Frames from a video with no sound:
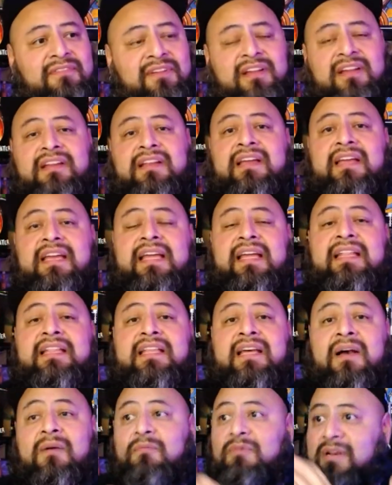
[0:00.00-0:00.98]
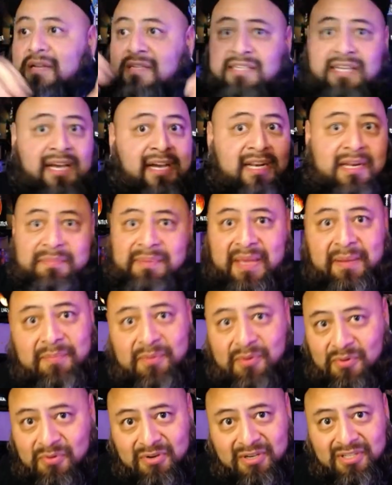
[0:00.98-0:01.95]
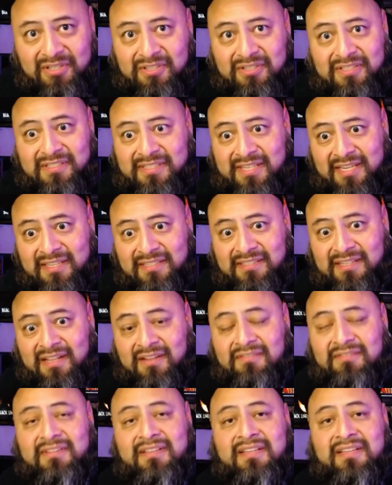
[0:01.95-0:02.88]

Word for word: you're gonna end up with a ton of people who can do the same stuff.